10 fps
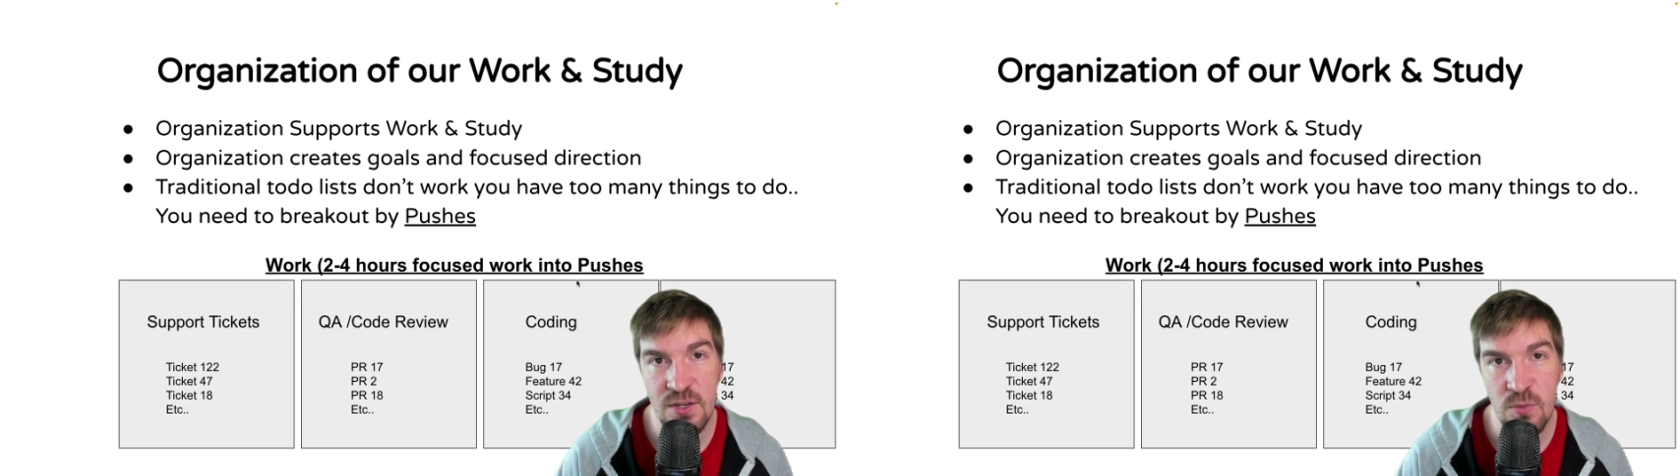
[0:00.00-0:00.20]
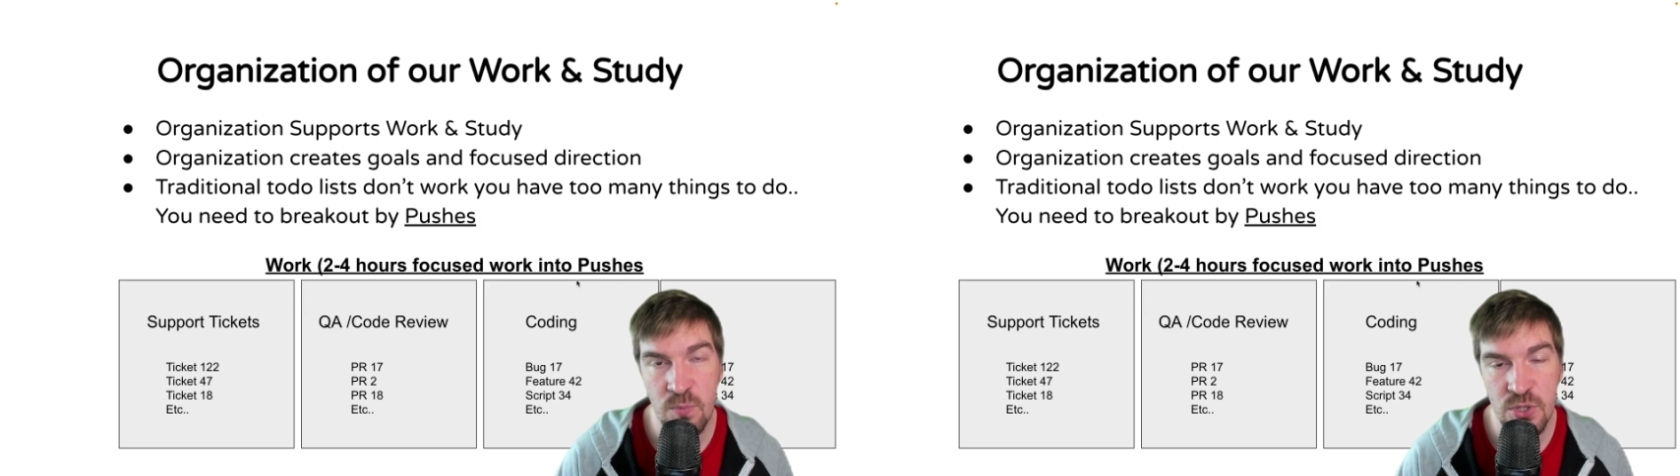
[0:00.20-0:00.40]

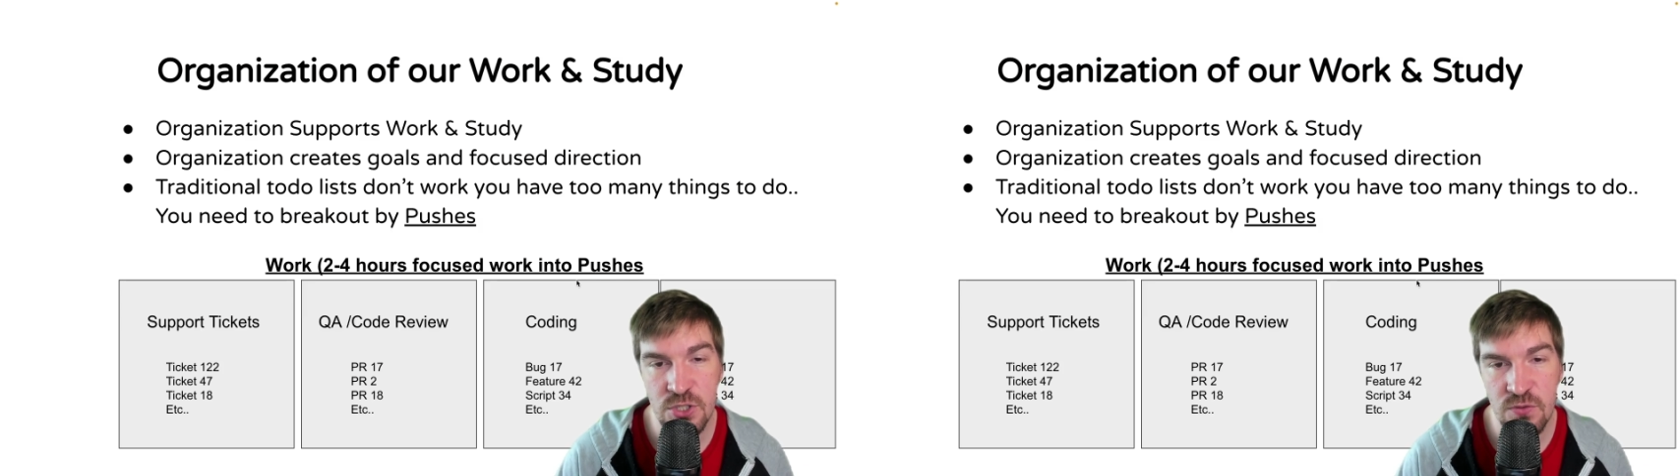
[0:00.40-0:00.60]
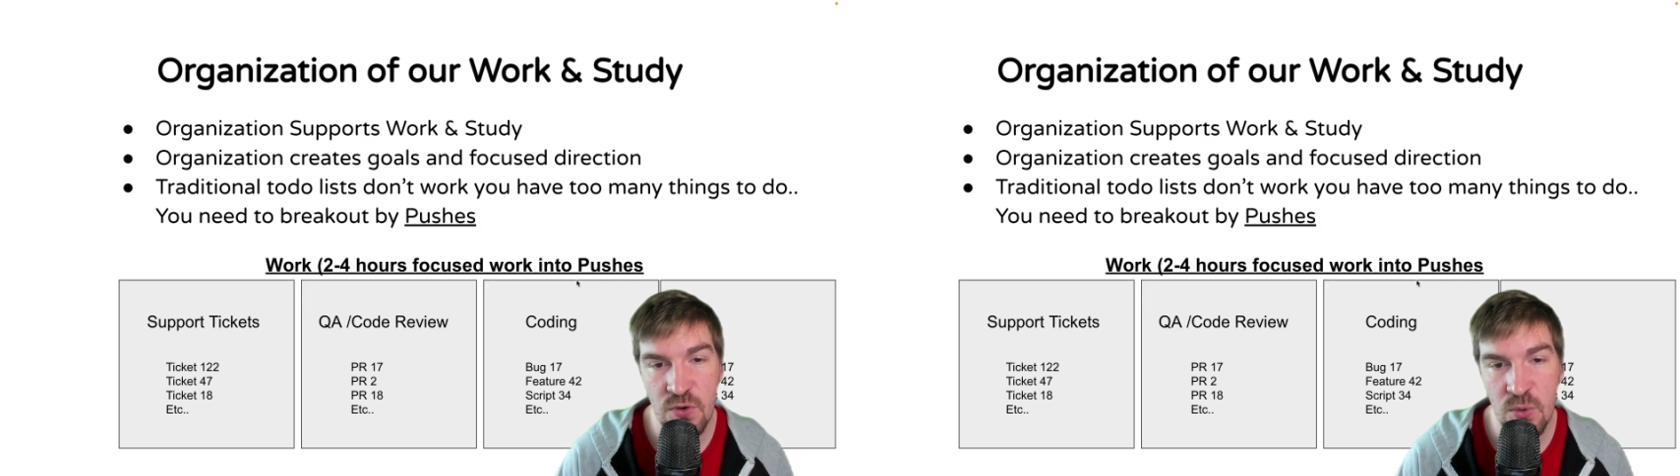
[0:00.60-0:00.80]
and you
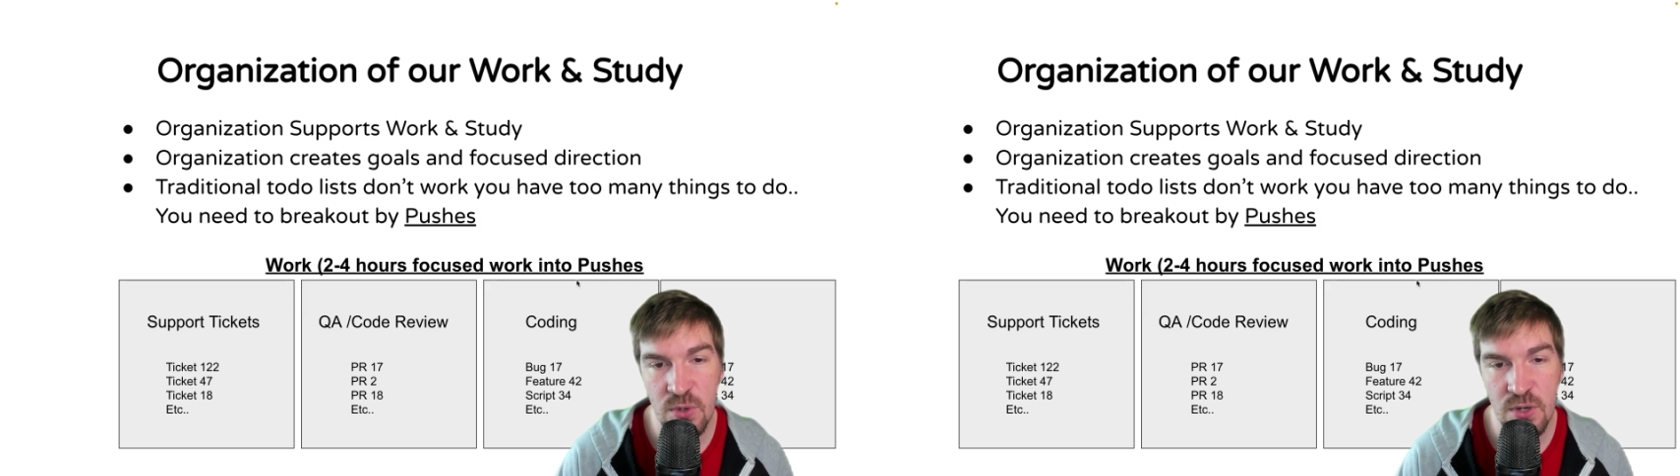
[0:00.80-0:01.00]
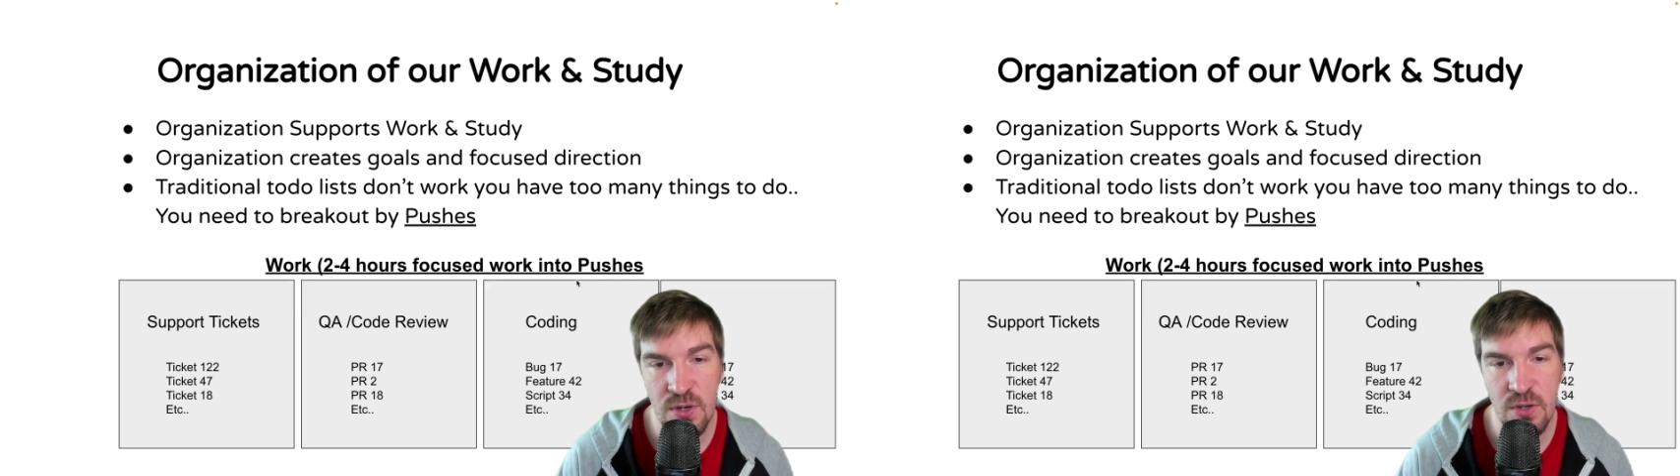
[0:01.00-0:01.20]
push
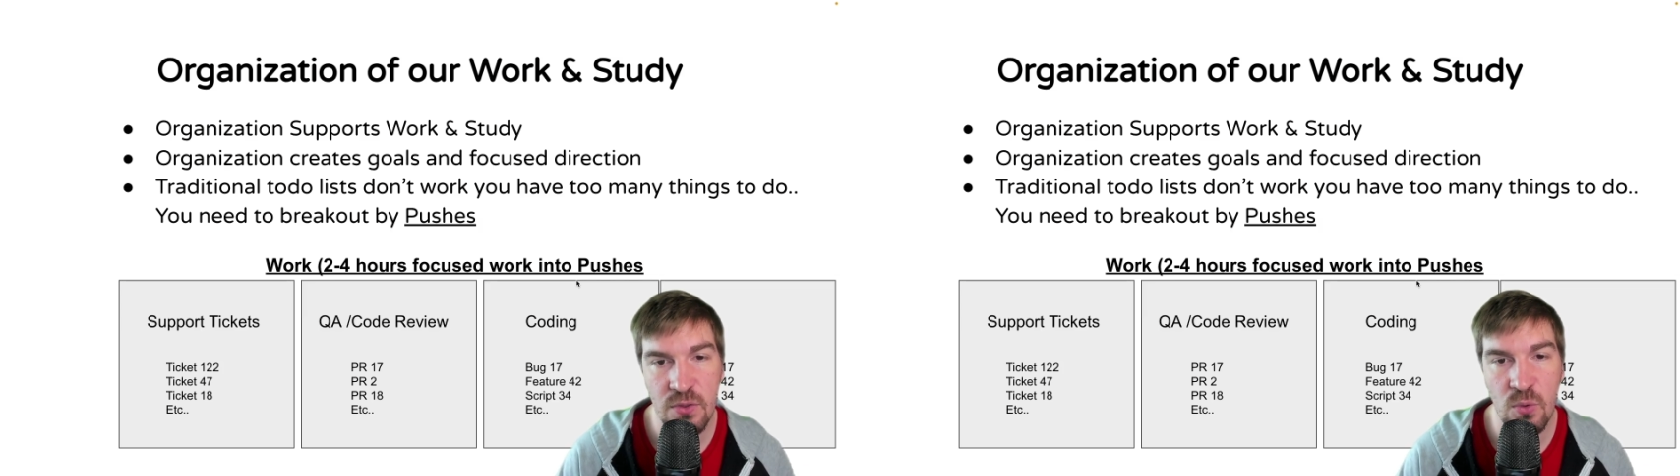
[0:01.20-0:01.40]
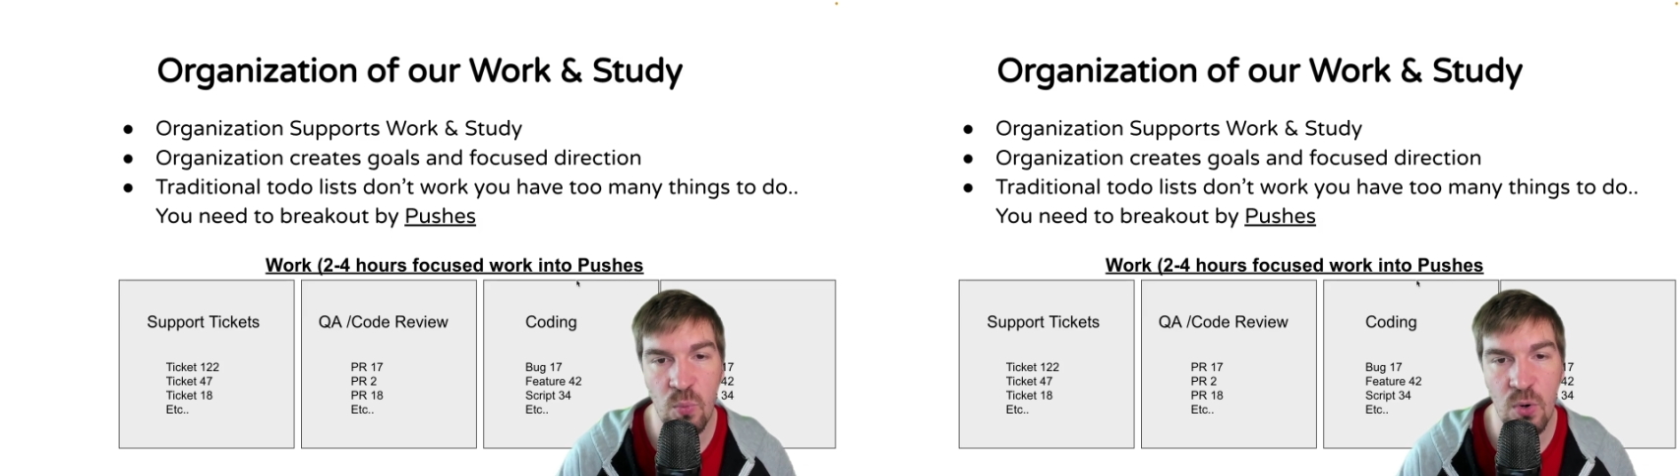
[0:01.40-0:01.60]
forward
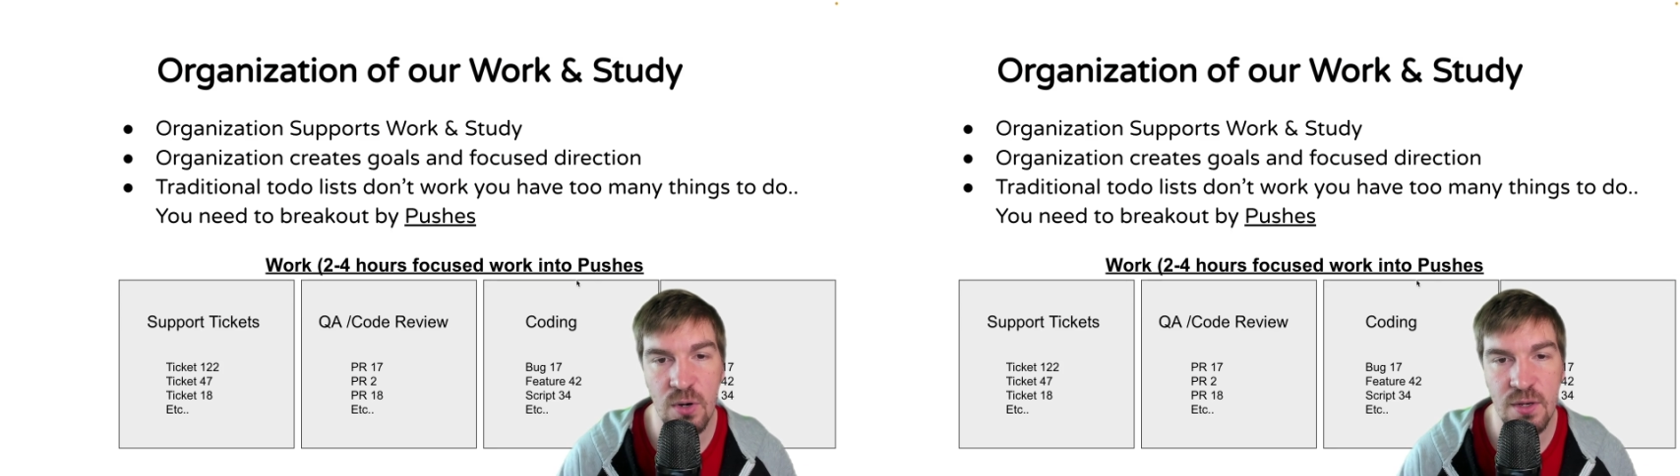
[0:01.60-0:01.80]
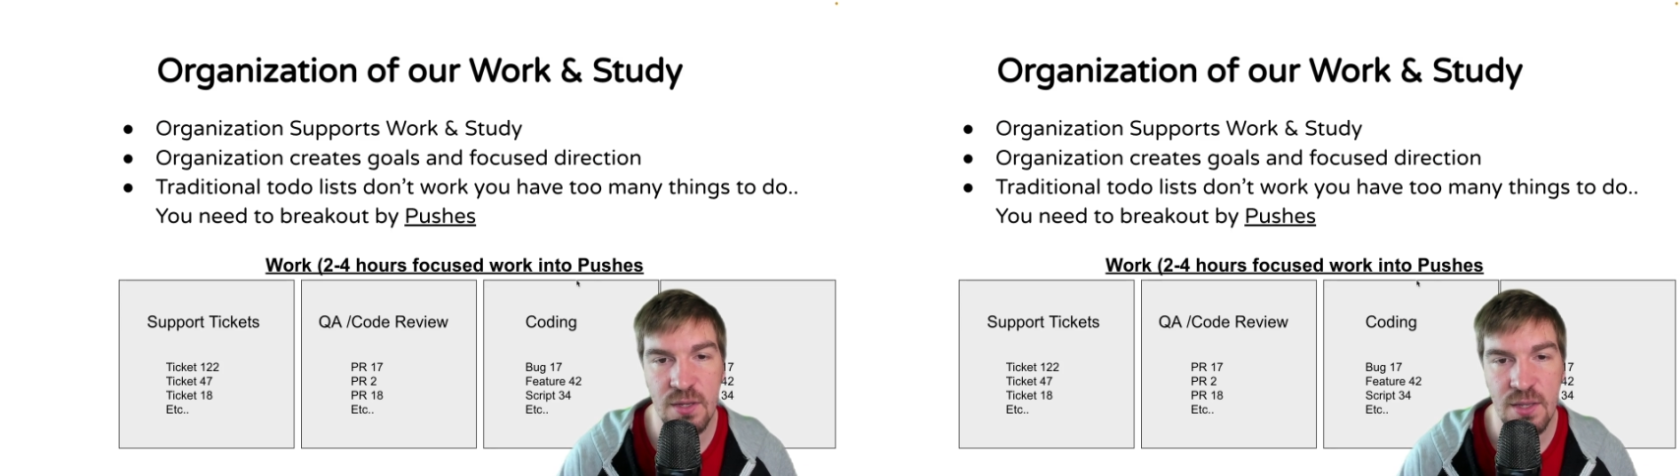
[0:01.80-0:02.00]
the
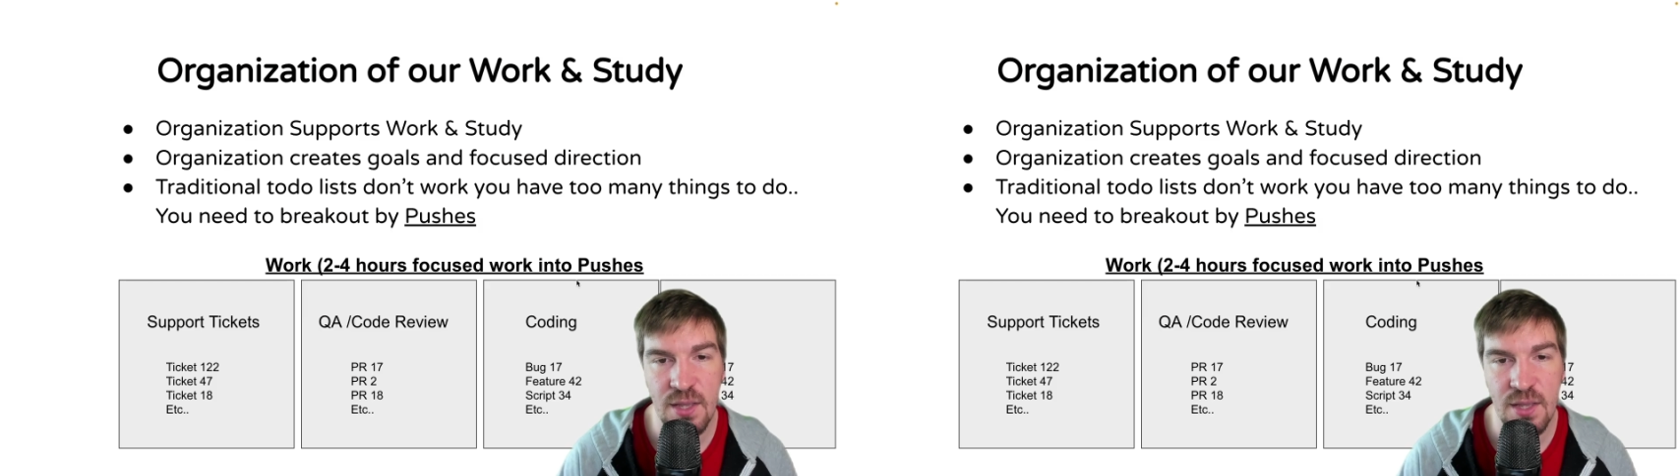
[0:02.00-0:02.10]
work